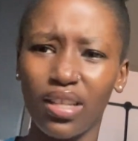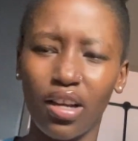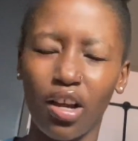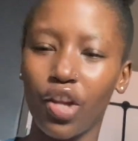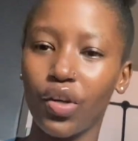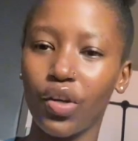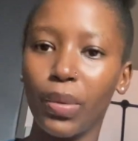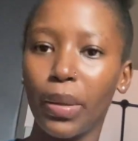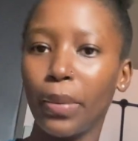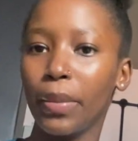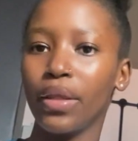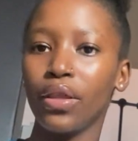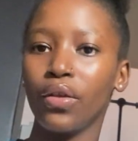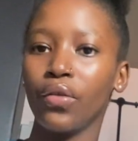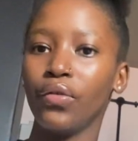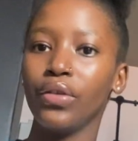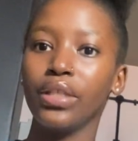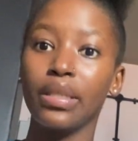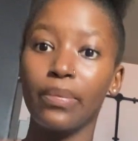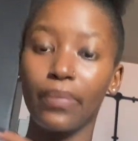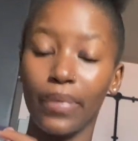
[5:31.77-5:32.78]
I can't remember the
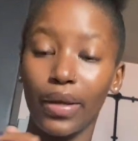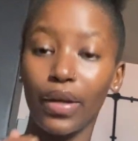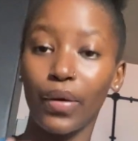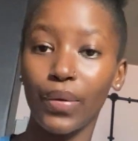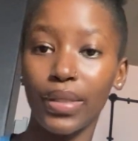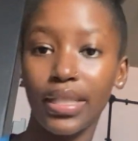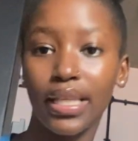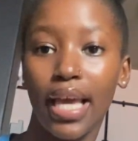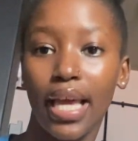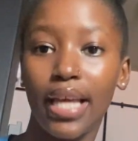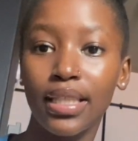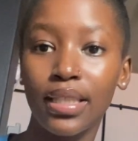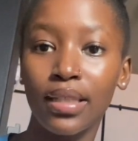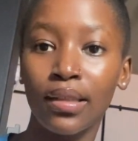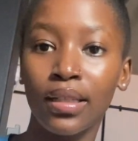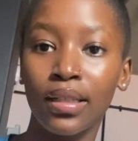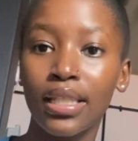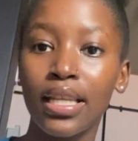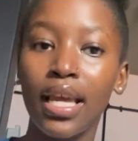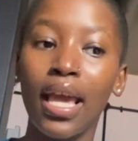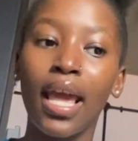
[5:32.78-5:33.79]
reason, but it was
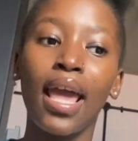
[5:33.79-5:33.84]
cancelled.